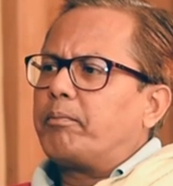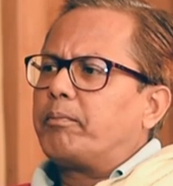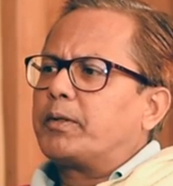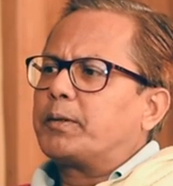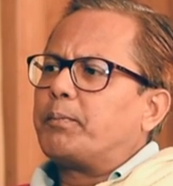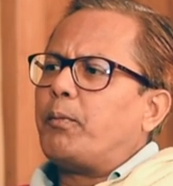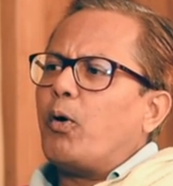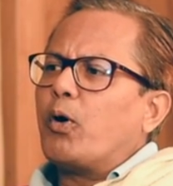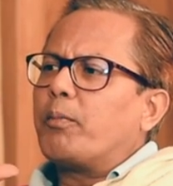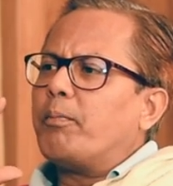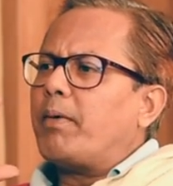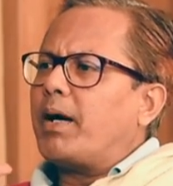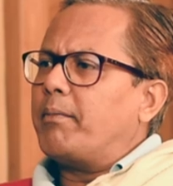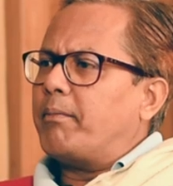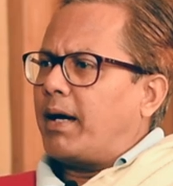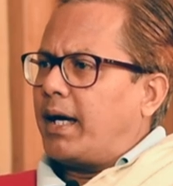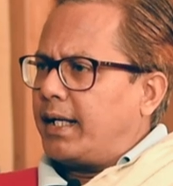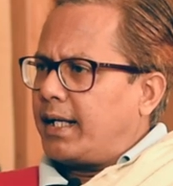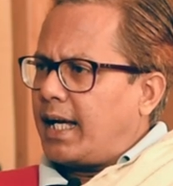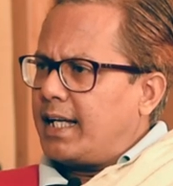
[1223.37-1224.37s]
spoke my
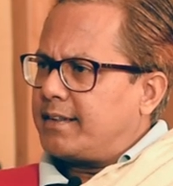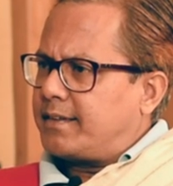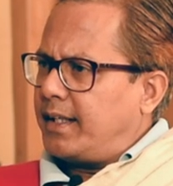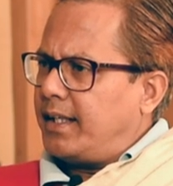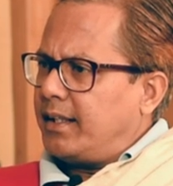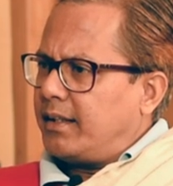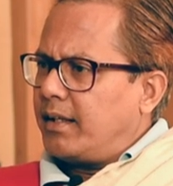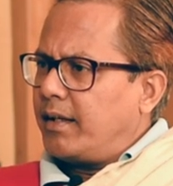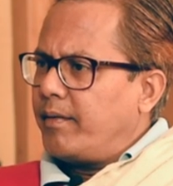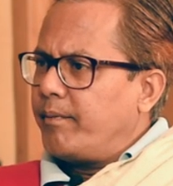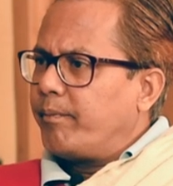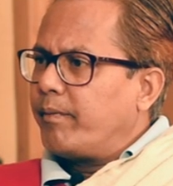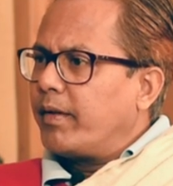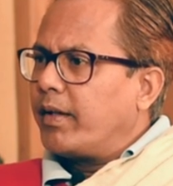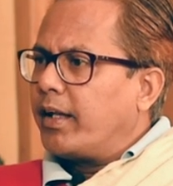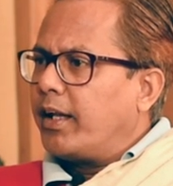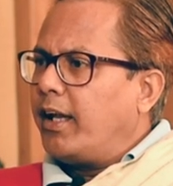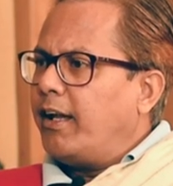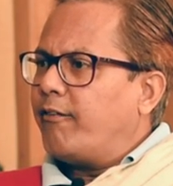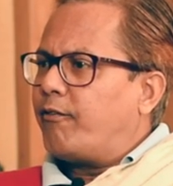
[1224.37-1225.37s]
mind. I said,
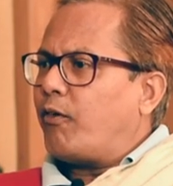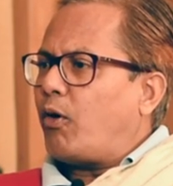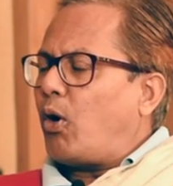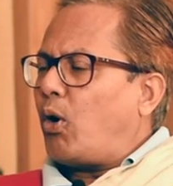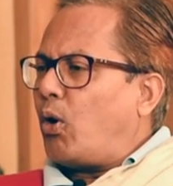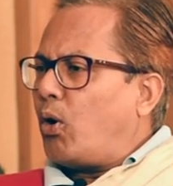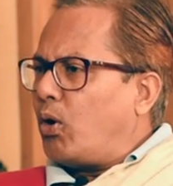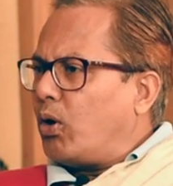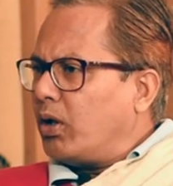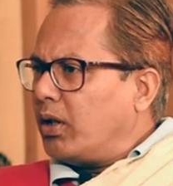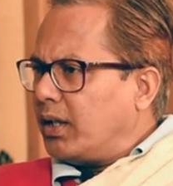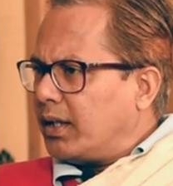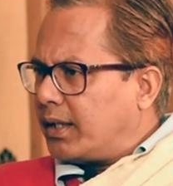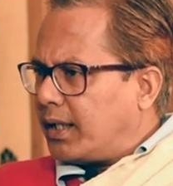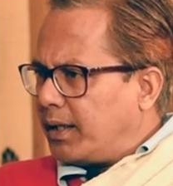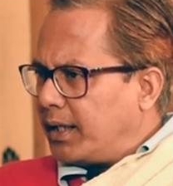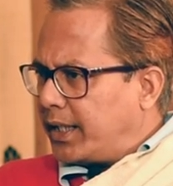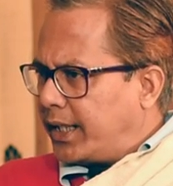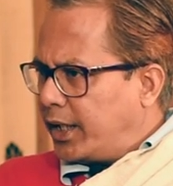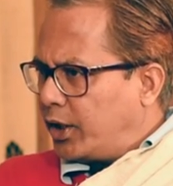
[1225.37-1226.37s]
if all
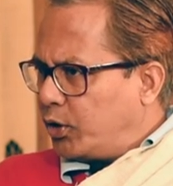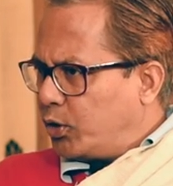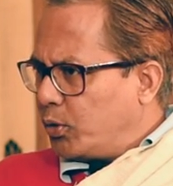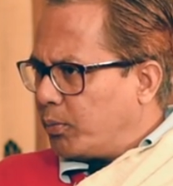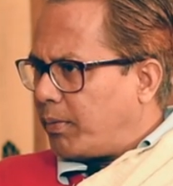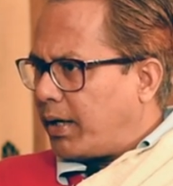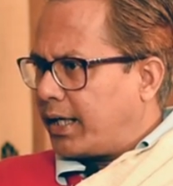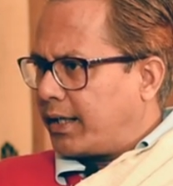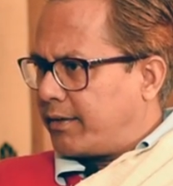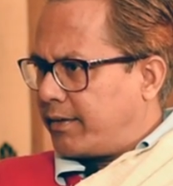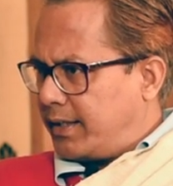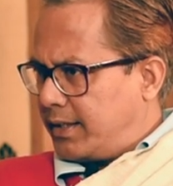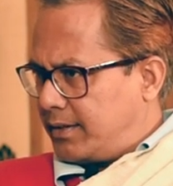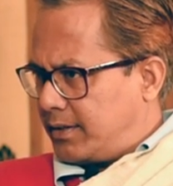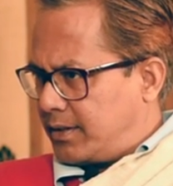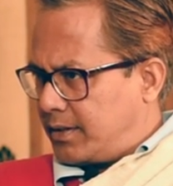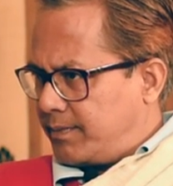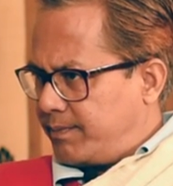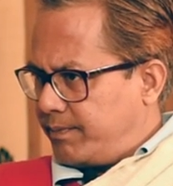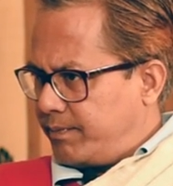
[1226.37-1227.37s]
the Hindu
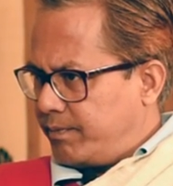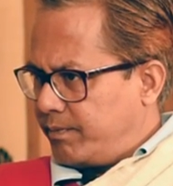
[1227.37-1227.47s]
migrants